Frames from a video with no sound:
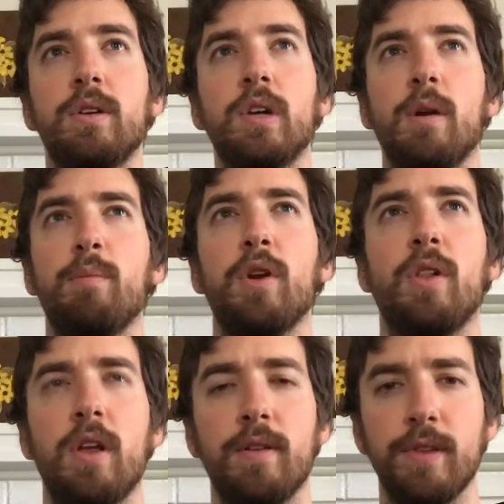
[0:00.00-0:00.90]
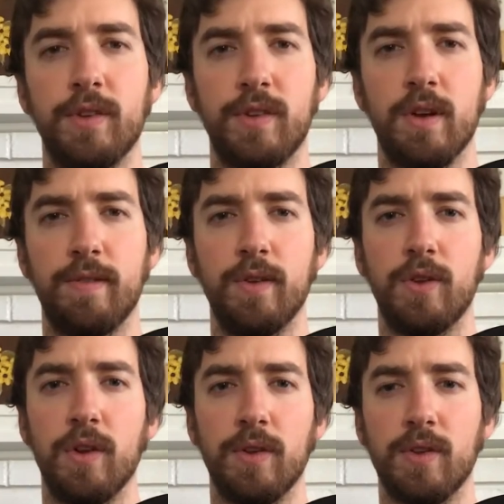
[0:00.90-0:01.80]
And a lot of this stuff is
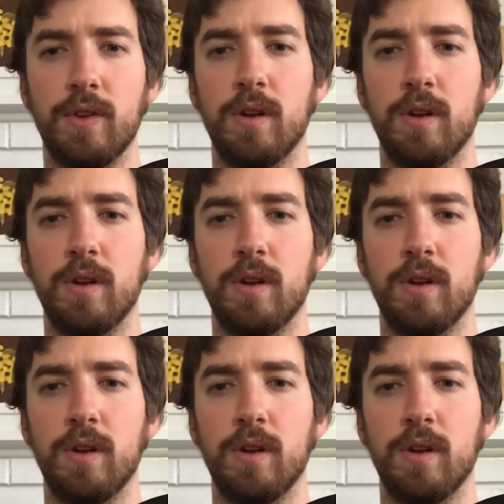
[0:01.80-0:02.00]
just,